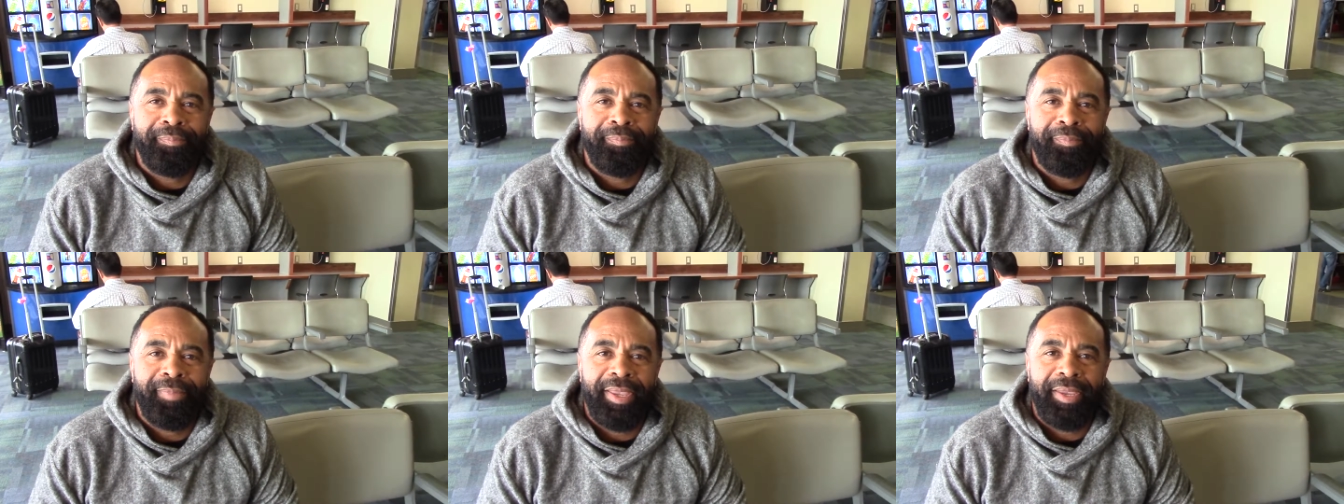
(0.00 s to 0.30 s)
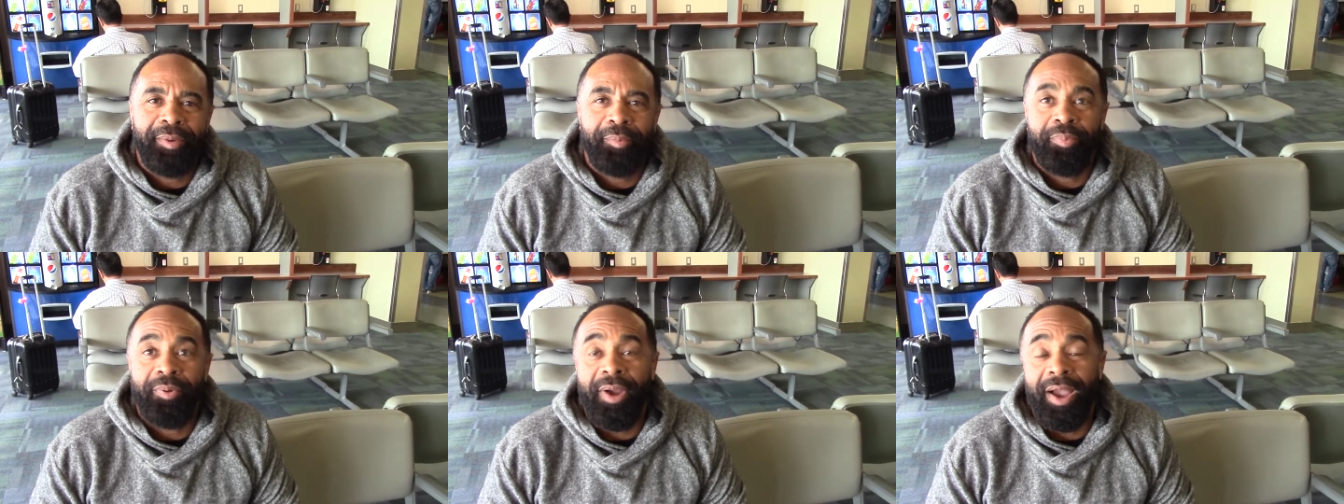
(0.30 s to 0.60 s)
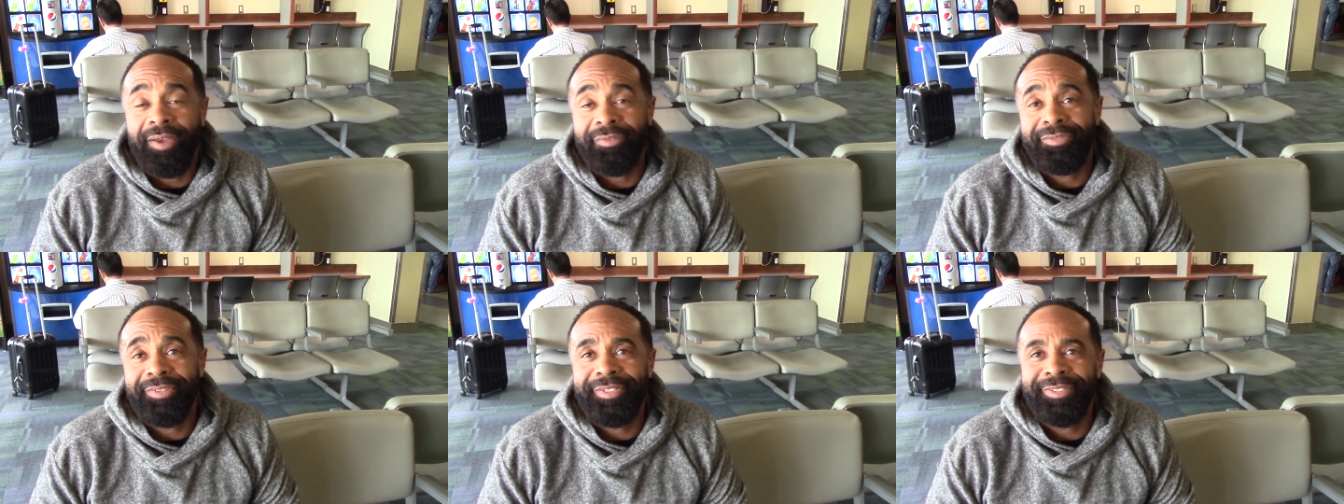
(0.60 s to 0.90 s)
make a
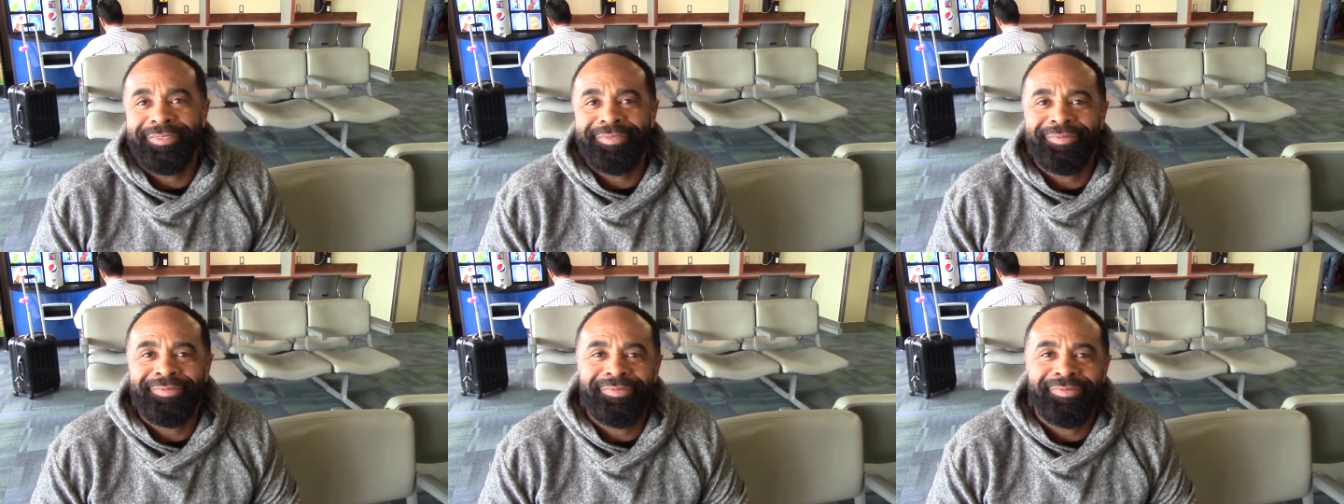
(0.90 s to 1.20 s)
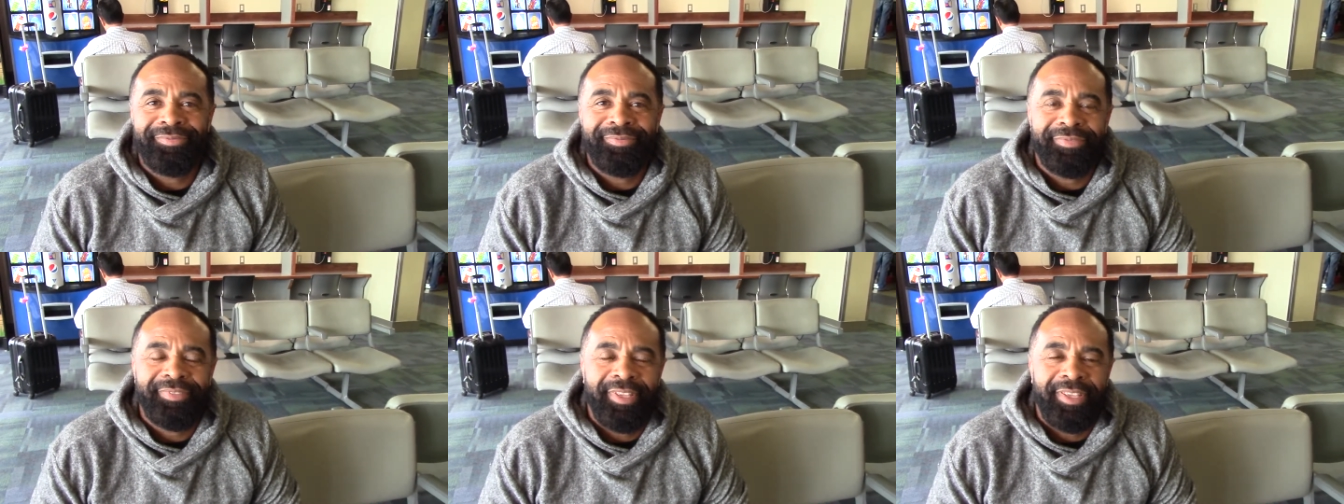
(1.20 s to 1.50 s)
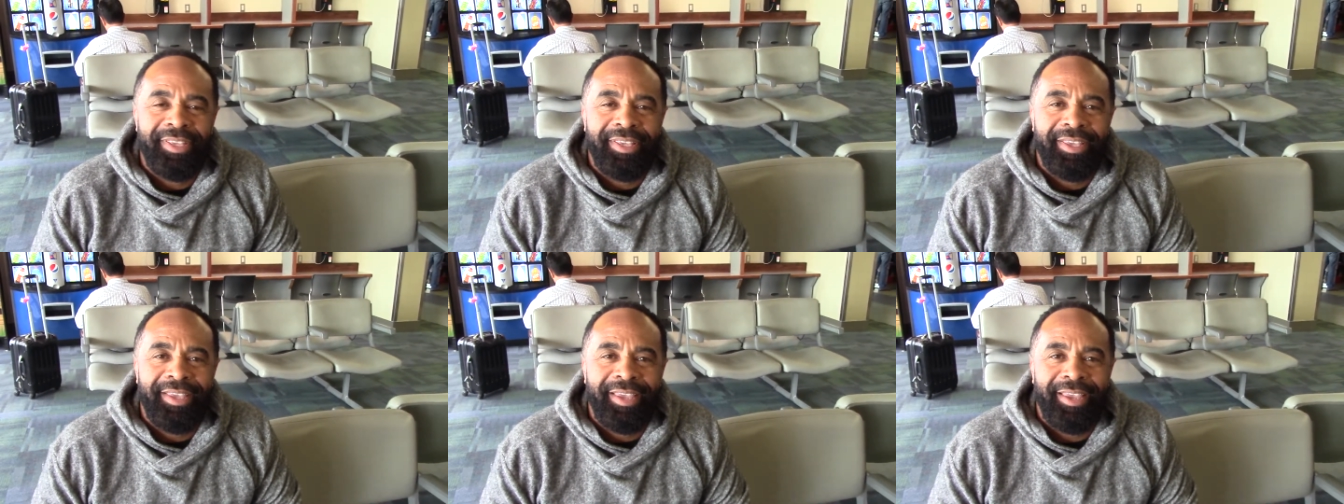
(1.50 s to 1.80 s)
profit,
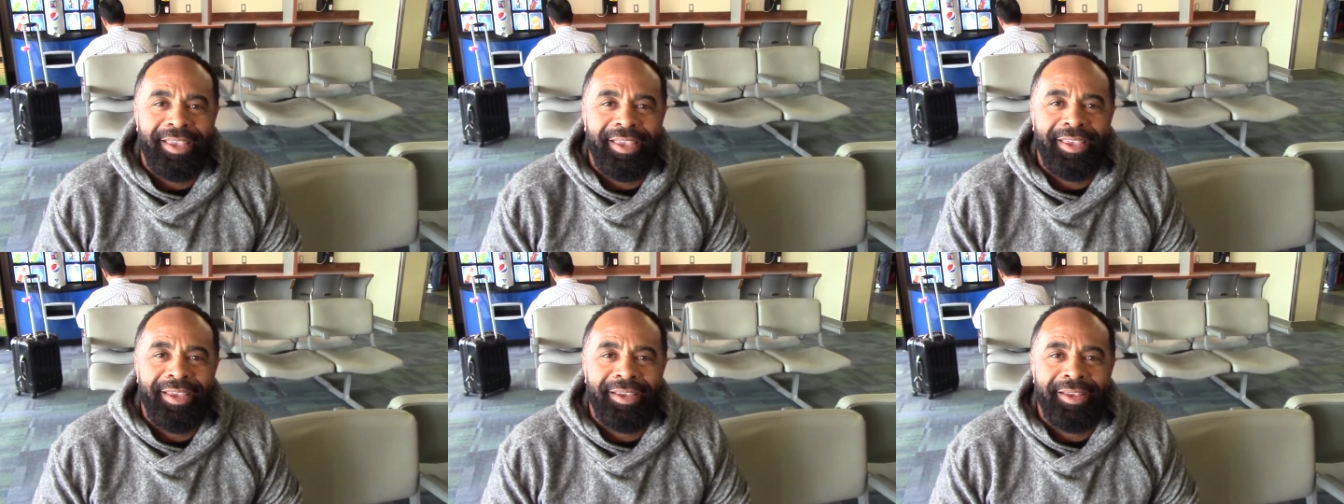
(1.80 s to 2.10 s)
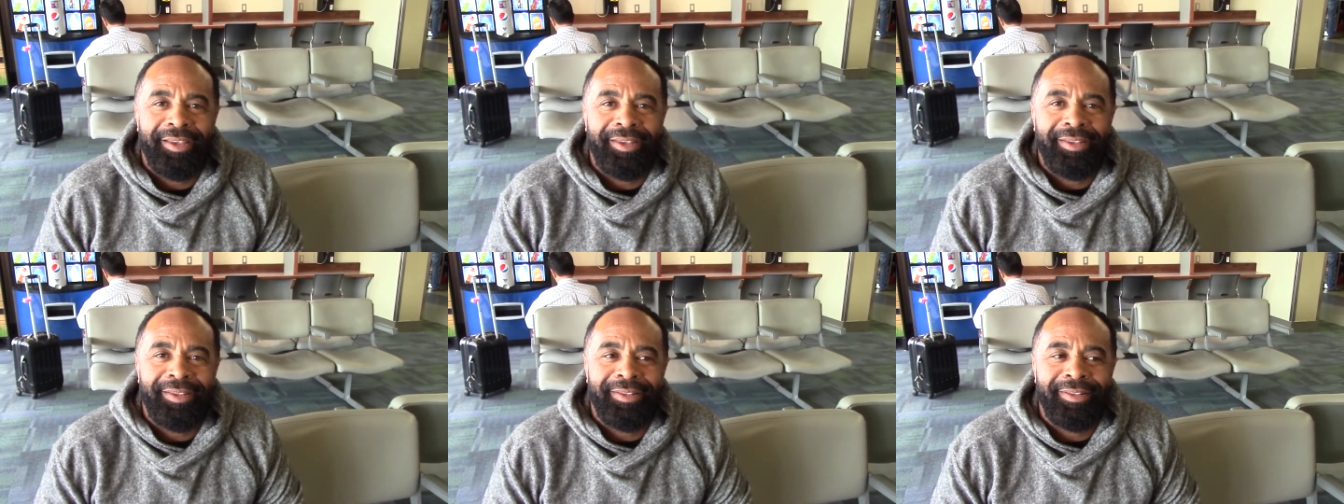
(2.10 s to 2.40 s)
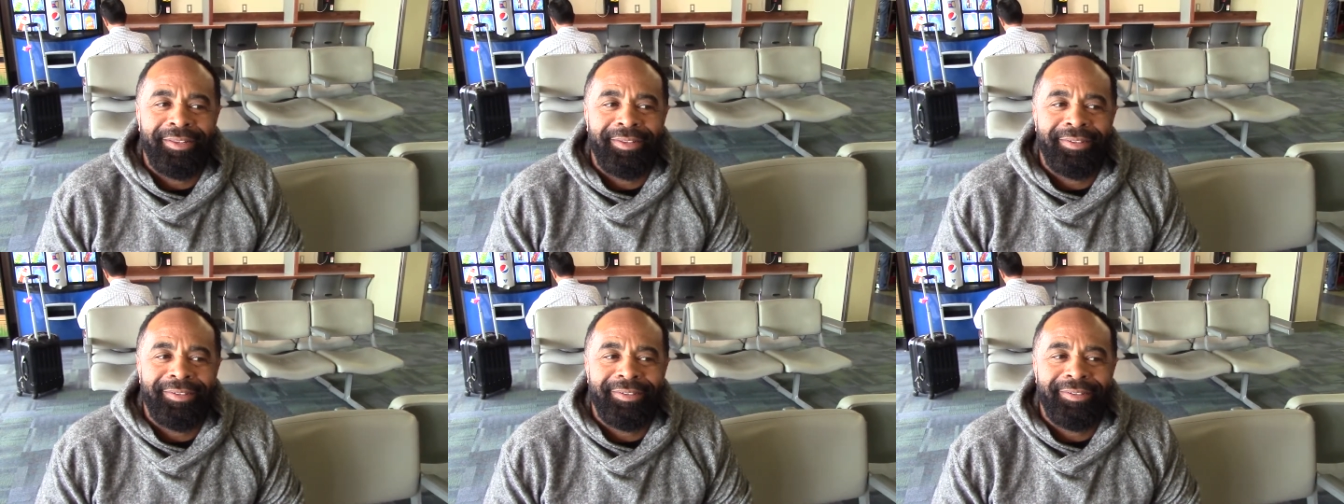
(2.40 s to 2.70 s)

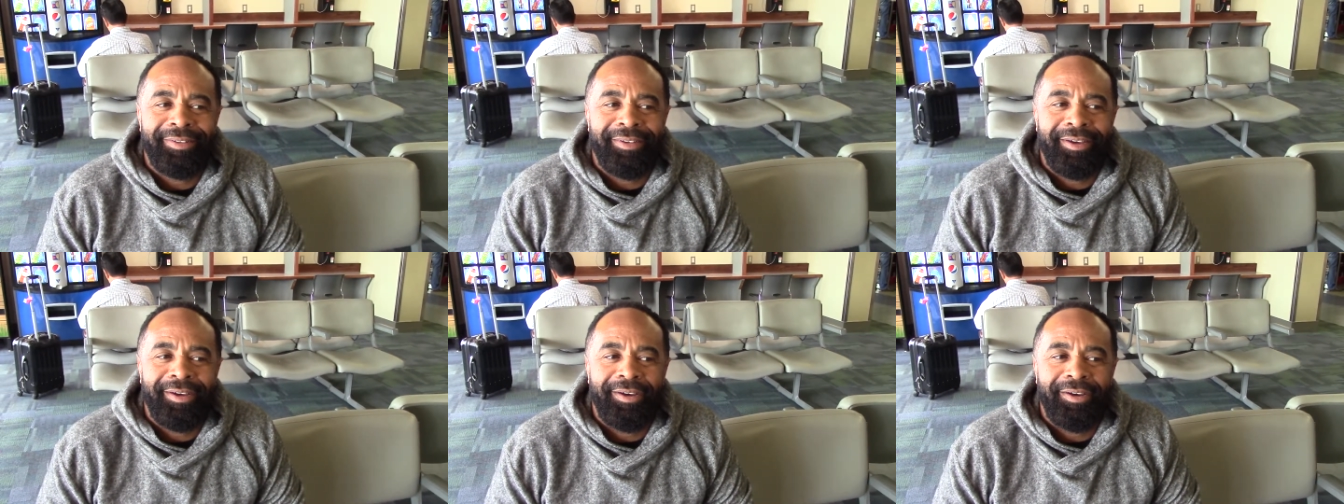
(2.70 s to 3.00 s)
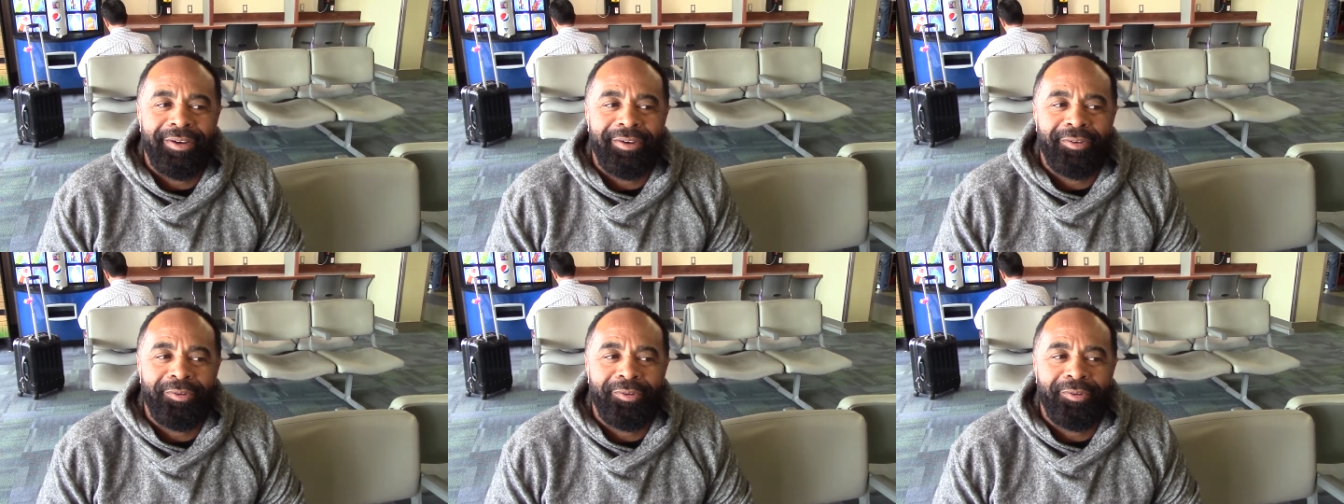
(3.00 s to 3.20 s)
and uh,